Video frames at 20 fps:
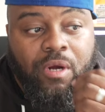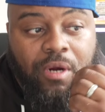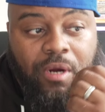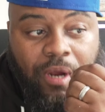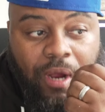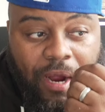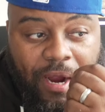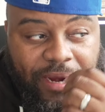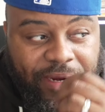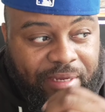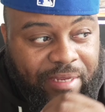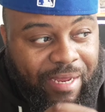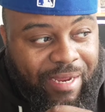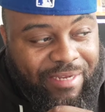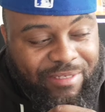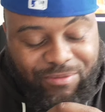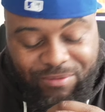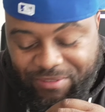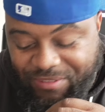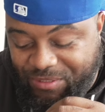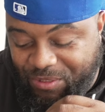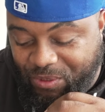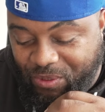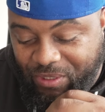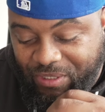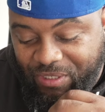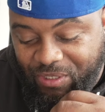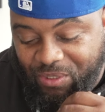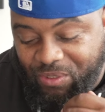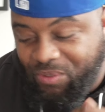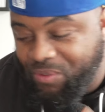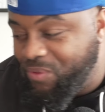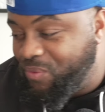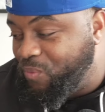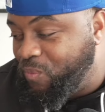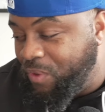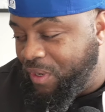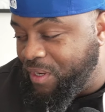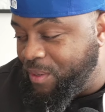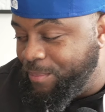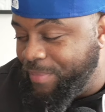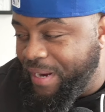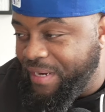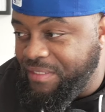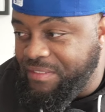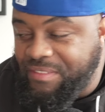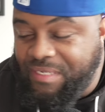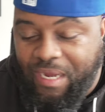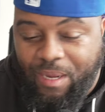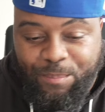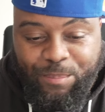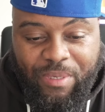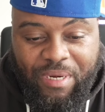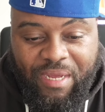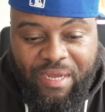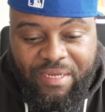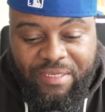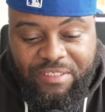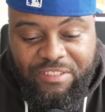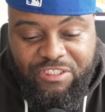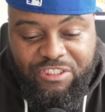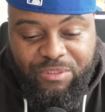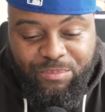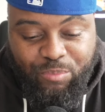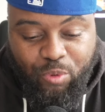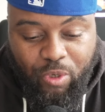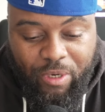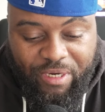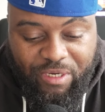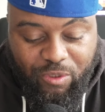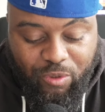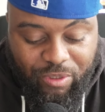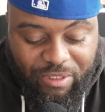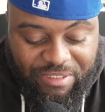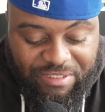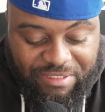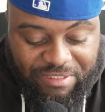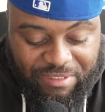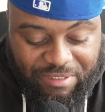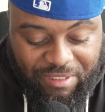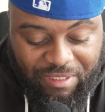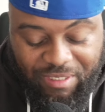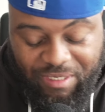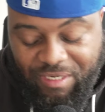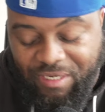All right, guys, what's going on? Welcome back to Top Line. It's your boy Chris, and uh,